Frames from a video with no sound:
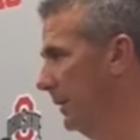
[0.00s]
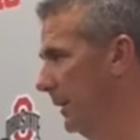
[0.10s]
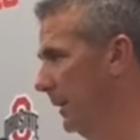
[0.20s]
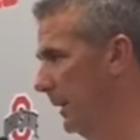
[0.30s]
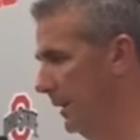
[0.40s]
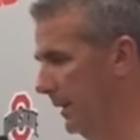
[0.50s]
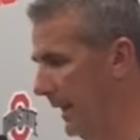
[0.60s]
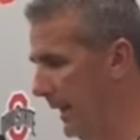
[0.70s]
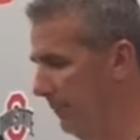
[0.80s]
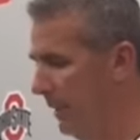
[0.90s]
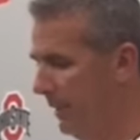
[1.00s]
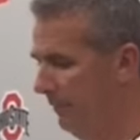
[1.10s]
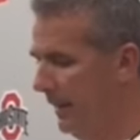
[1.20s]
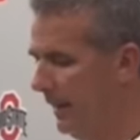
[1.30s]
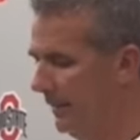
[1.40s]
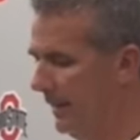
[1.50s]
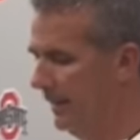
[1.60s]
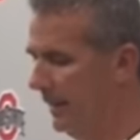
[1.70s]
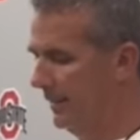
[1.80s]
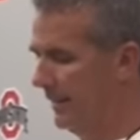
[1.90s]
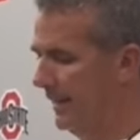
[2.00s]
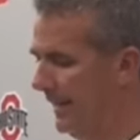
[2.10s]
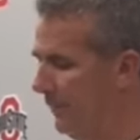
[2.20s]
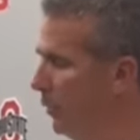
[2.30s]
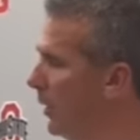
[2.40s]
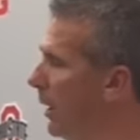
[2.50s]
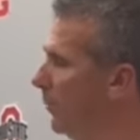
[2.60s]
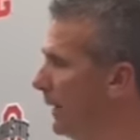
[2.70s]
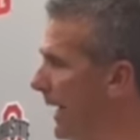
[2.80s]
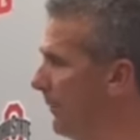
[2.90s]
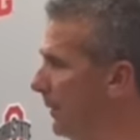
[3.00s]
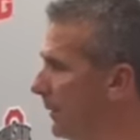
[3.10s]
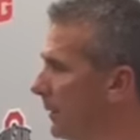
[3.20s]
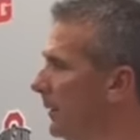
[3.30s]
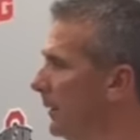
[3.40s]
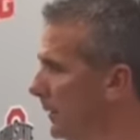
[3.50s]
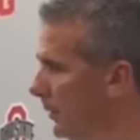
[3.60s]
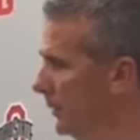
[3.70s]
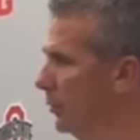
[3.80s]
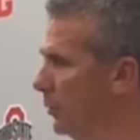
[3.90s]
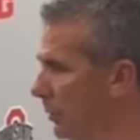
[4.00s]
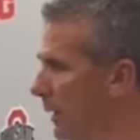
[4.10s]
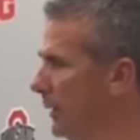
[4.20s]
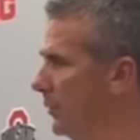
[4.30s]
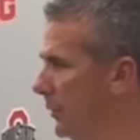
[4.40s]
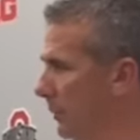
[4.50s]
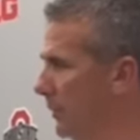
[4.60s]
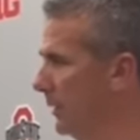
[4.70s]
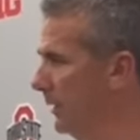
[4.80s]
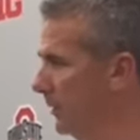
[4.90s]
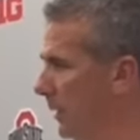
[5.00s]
And the game, as that game went on, what happened? You control the line of scrimmage, things